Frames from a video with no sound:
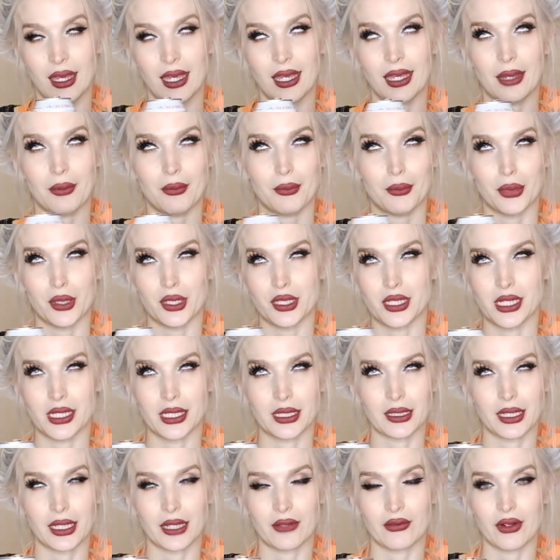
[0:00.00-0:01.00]
I'm pretending
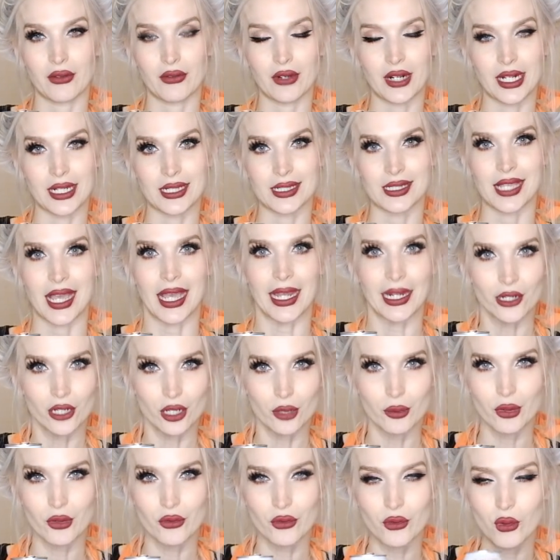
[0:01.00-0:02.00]
like I've never had a cider
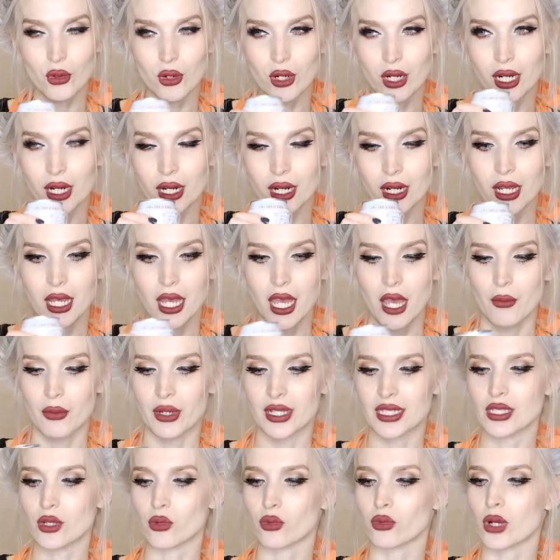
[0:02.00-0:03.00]
before, but
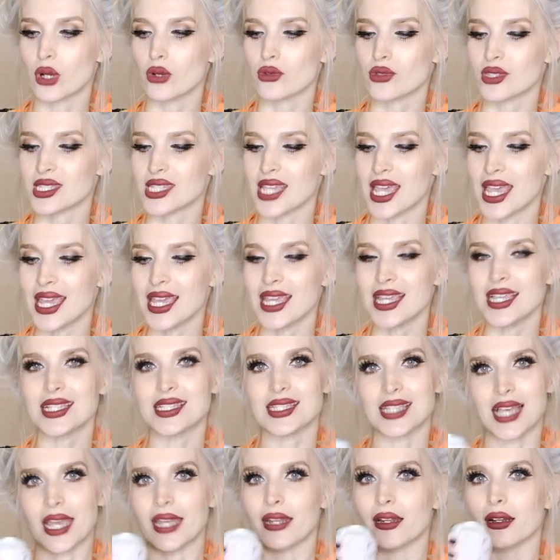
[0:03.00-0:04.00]
it's a rosé
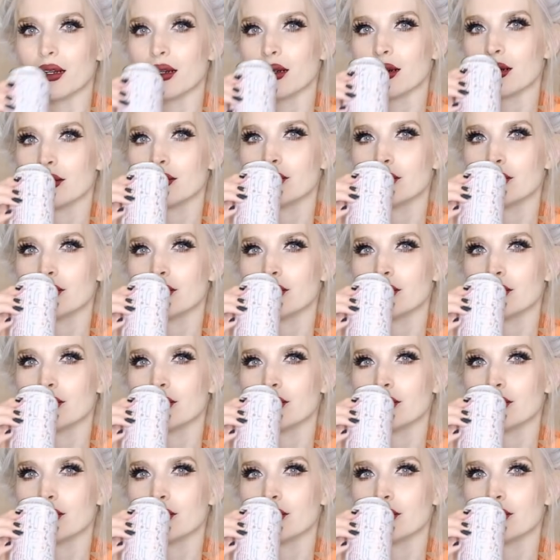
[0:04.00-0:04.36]
cider.